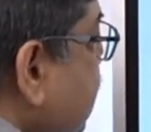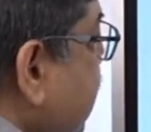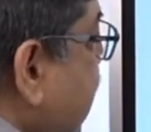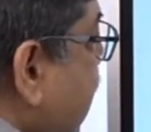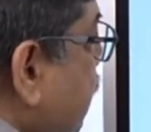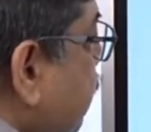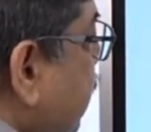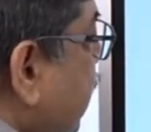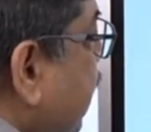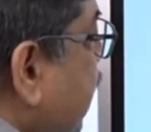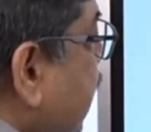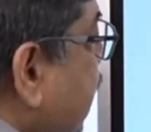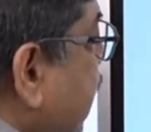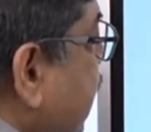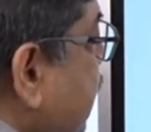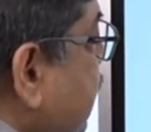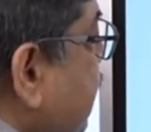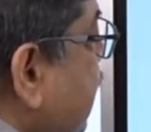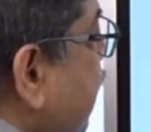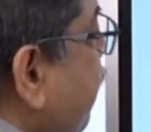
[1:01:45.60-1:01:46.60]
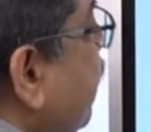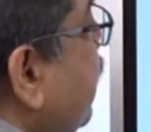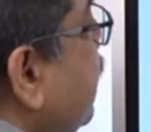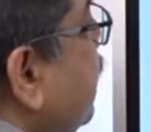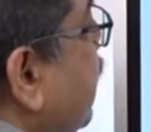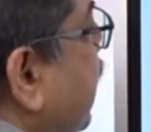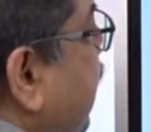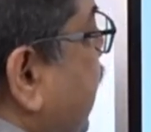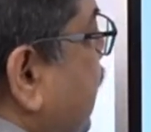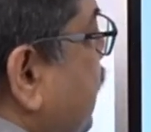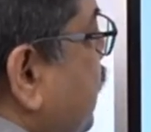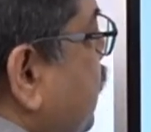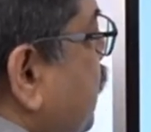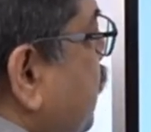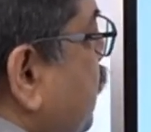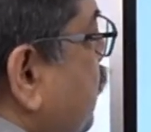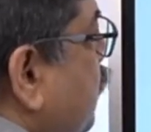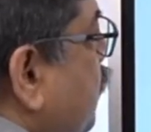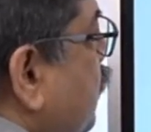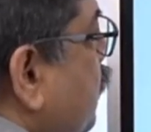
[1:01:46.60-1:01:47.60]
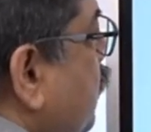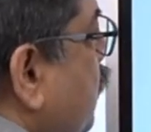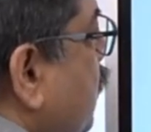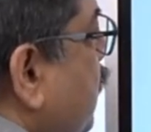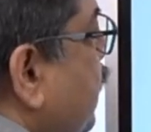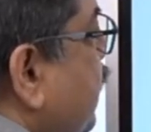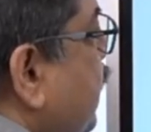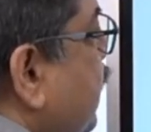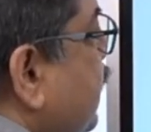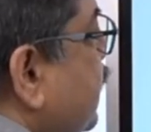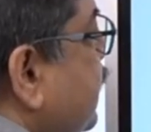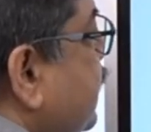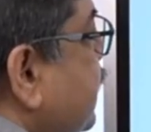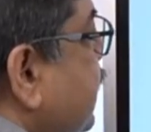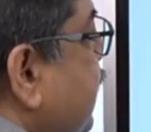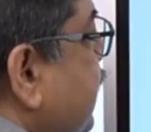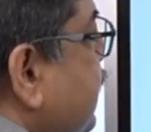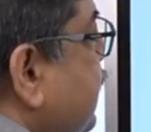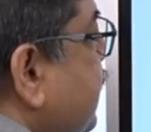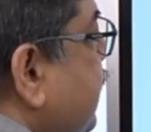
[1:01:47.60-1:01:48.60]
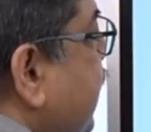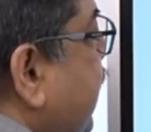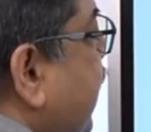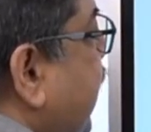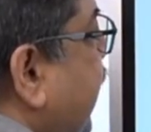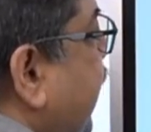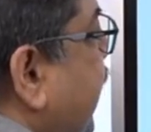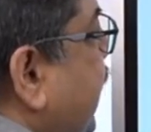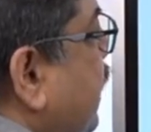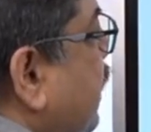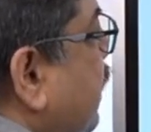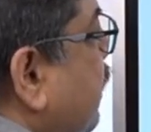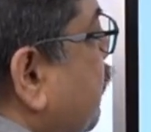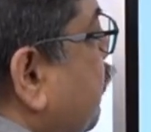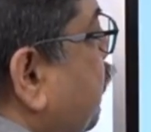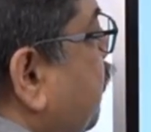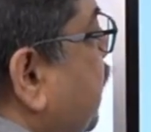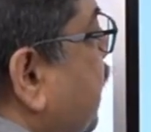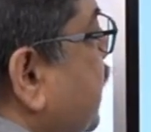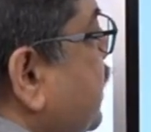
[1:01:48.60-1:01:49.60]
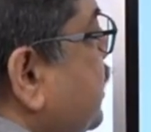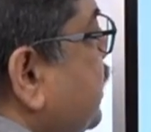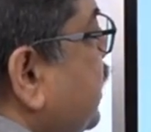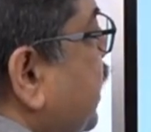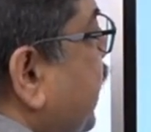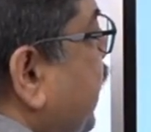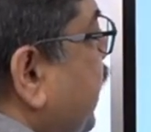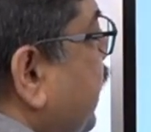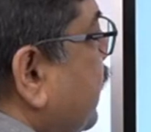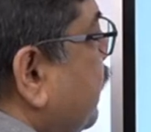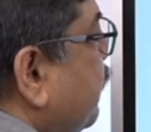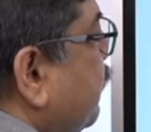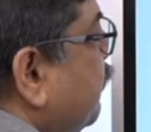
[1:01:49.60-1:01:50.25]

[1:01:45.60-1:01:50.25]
can be written as 7 raised to 68 plus 3.